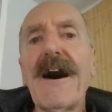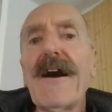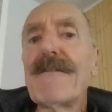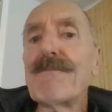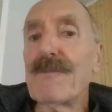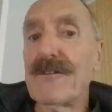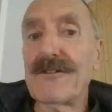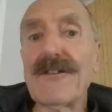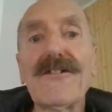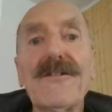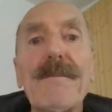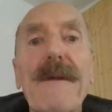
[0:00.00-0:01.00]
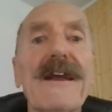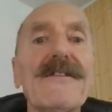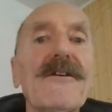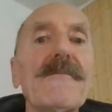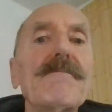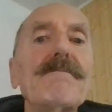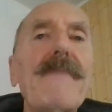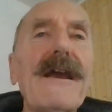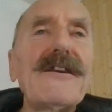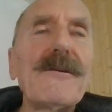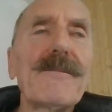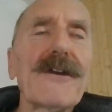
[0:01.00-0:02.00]
I suspect that
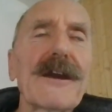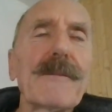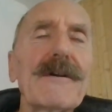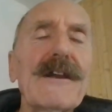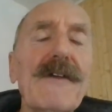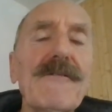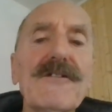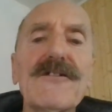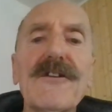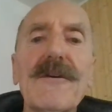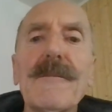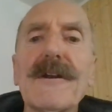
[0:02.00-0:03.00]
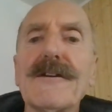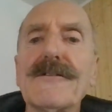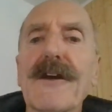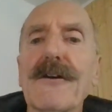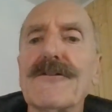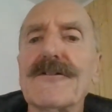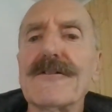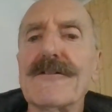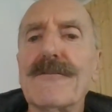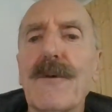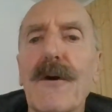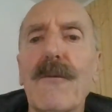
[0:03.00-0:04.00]
many people have a similar notion
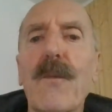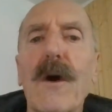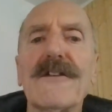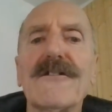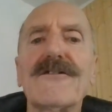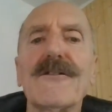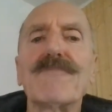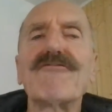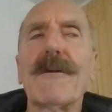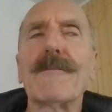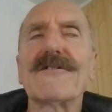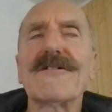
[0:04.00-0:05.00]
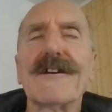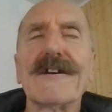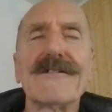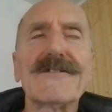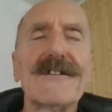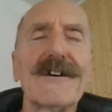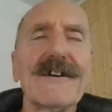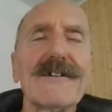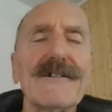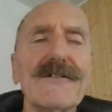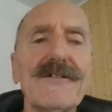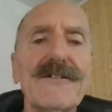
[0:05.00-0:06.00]
of what white supremacy
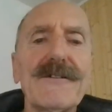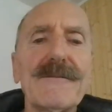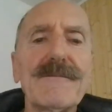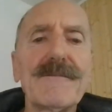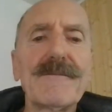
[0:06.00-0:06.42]
entails.